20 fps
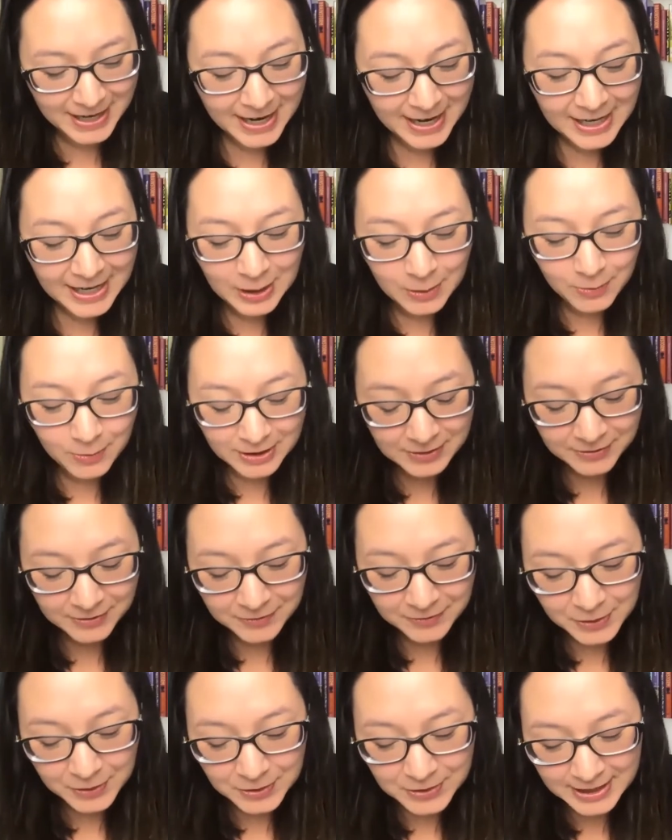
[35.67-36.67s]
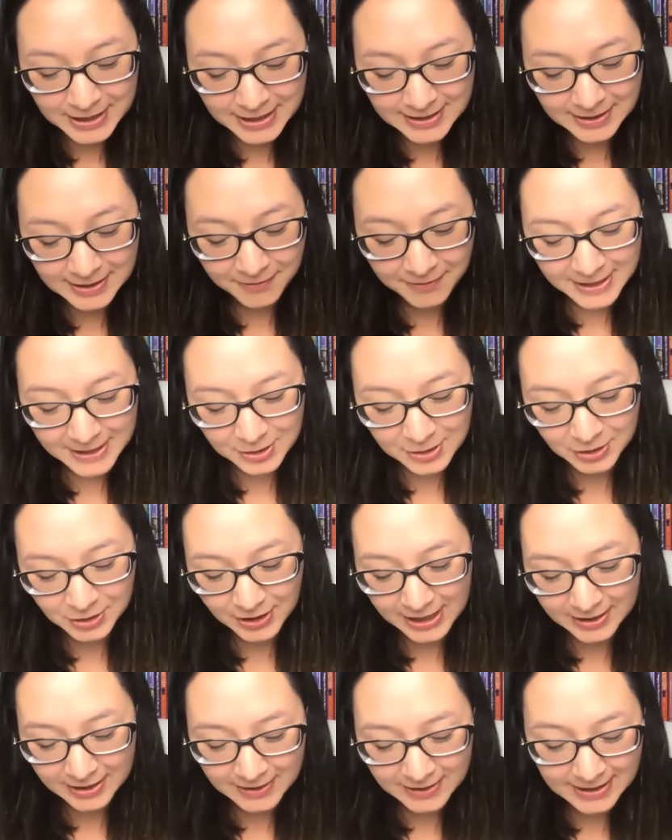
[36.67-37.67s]
He worked for a few years as a financial
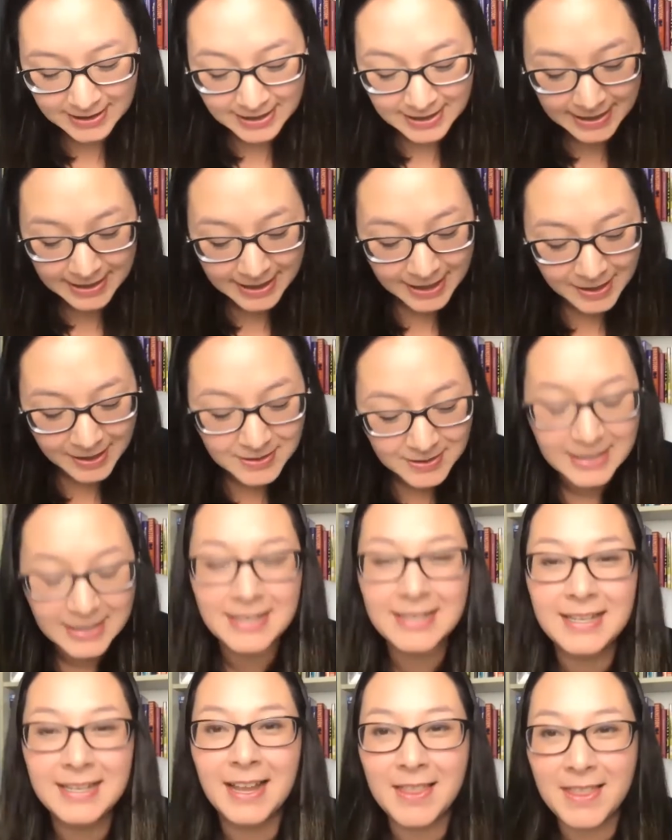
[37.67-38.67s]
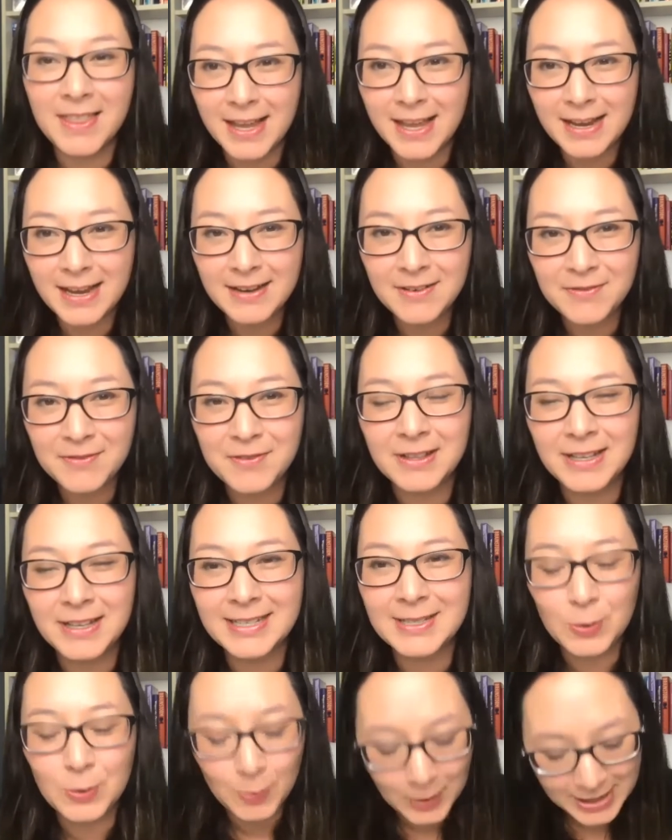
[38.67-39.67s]
analyst and accountant, and then for the
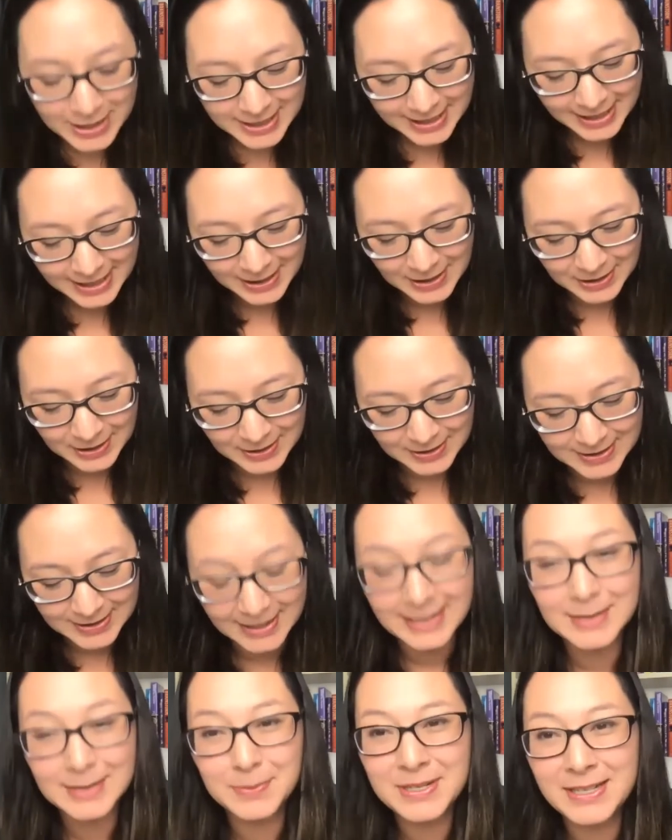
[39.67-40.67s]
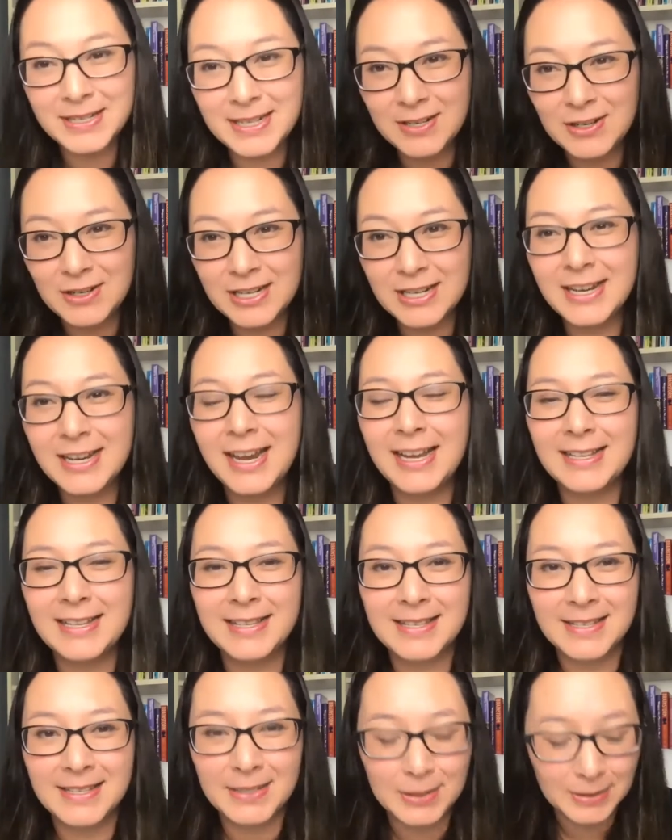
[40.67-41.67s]
last 28 years has been teaching and
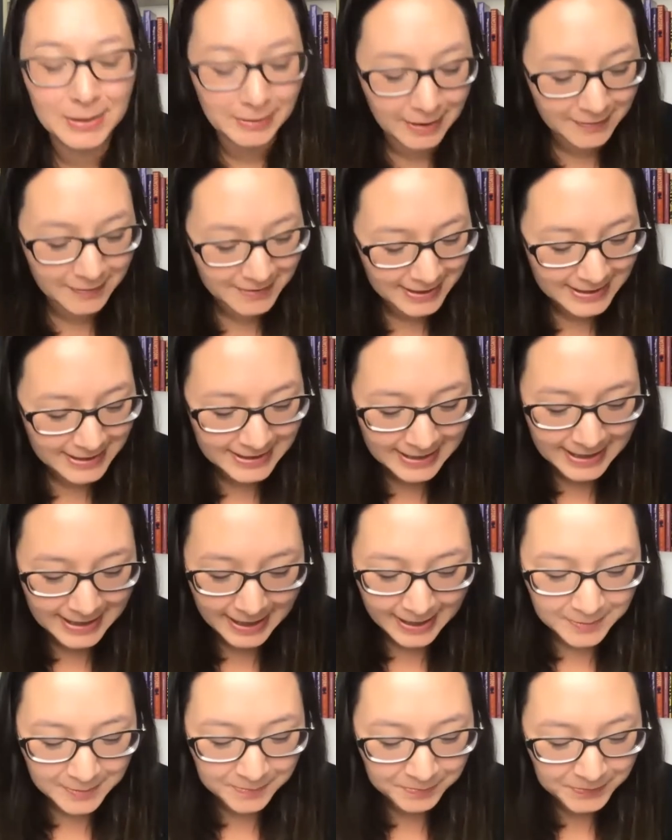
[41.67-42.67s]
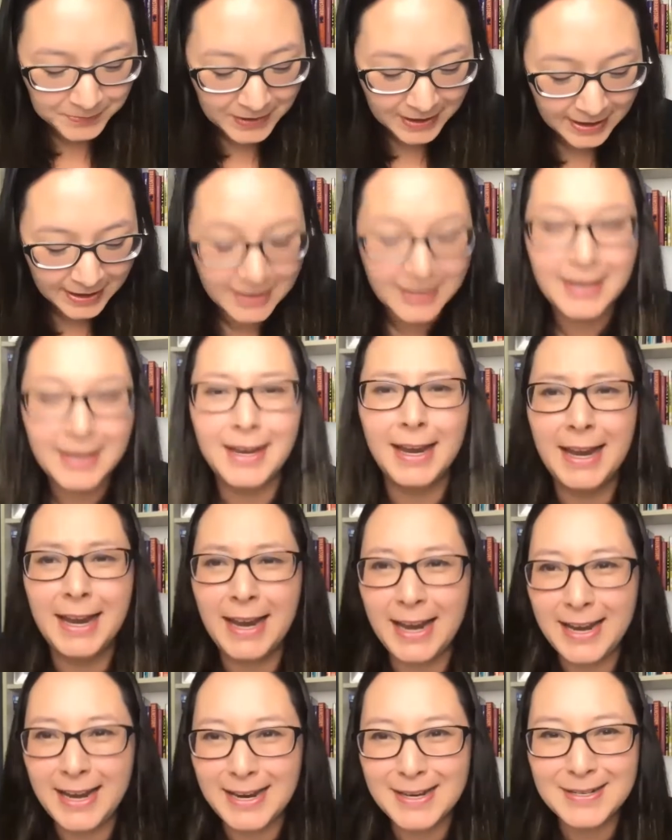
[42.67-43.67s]
still loves it today.
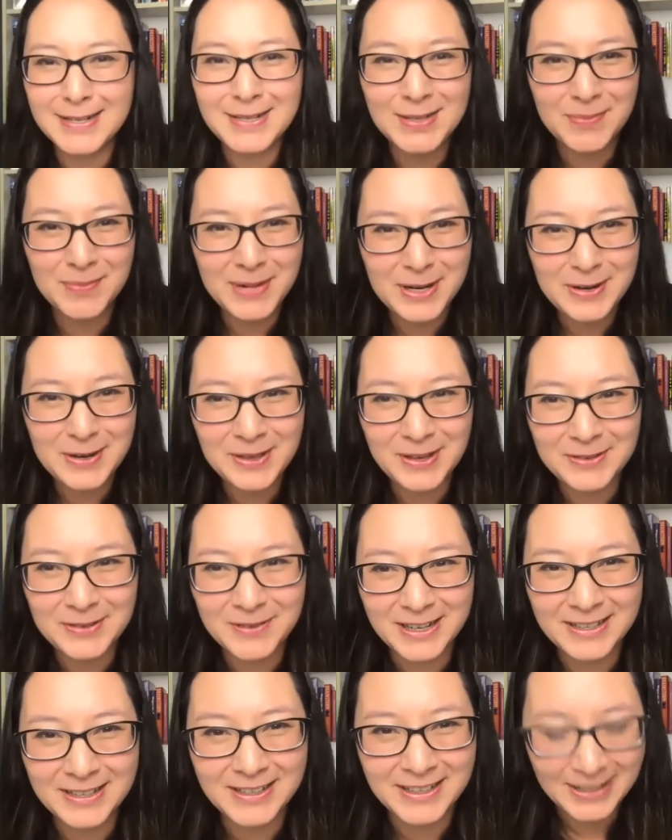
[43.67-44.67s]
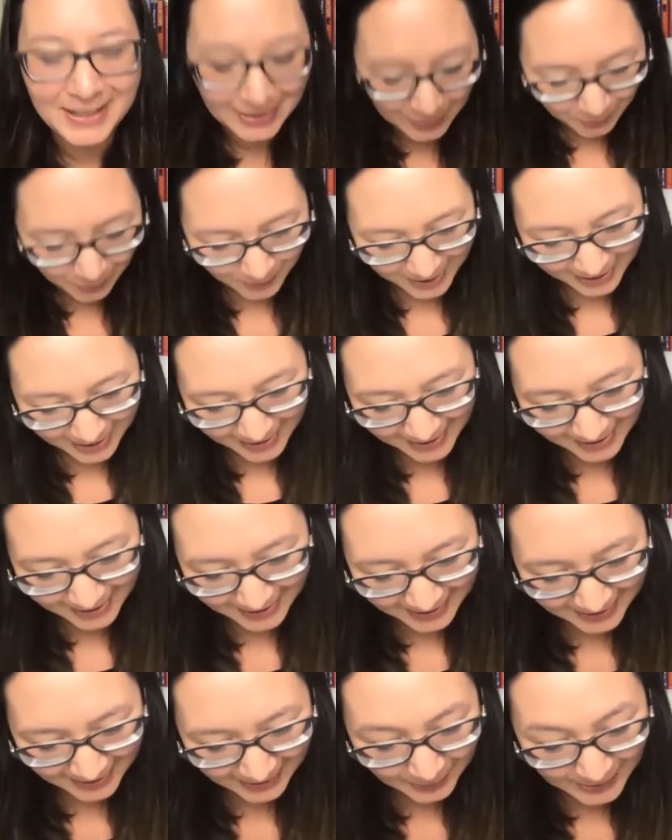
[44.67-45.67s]
And he's a marathon runner with,
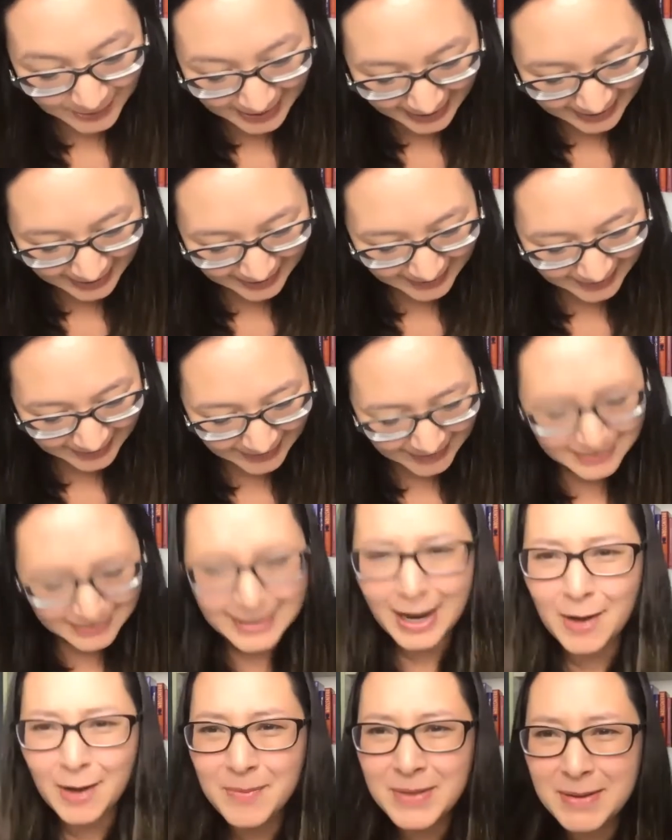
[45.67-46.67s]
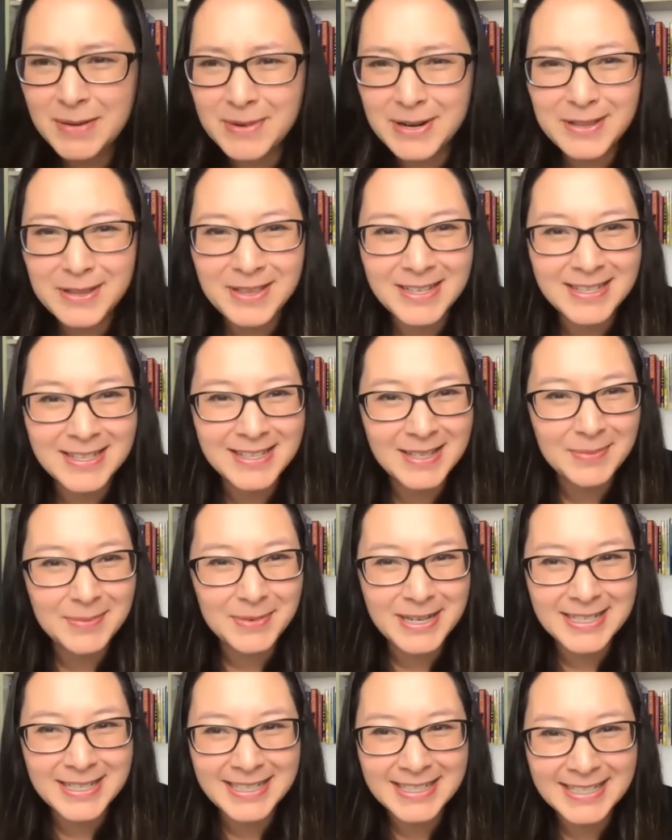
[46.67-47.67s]
was it, how many marathons is it,
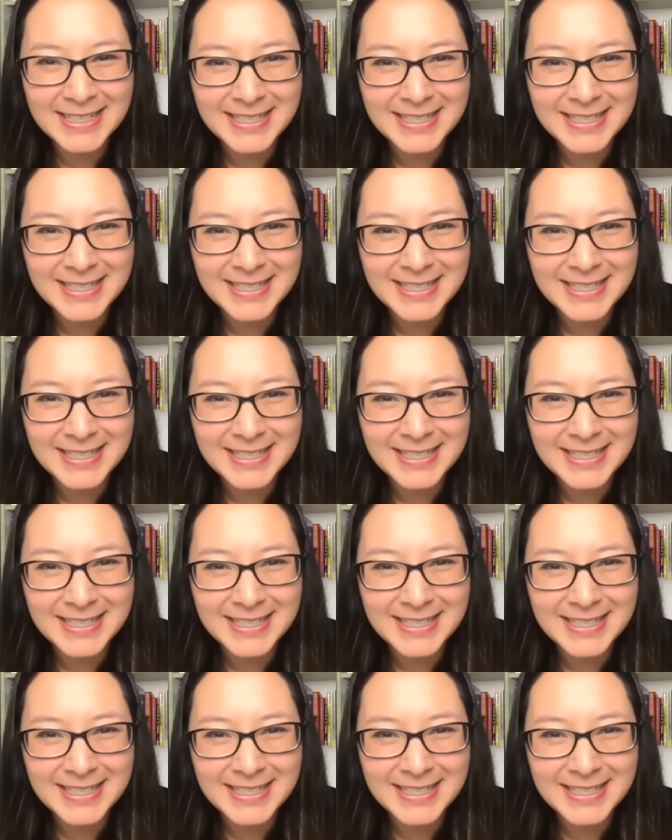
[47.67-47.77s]
Brent?